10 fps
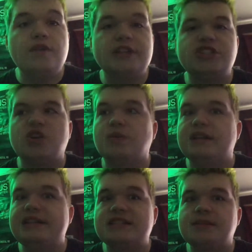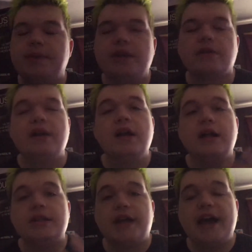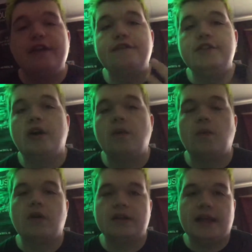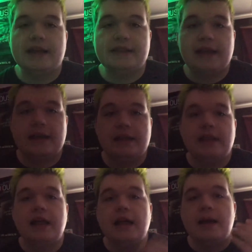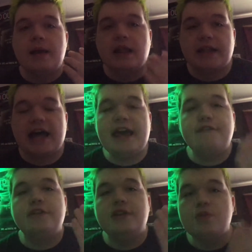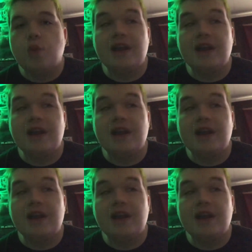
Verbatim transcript: is going to disappear. Life don't work like that. Life will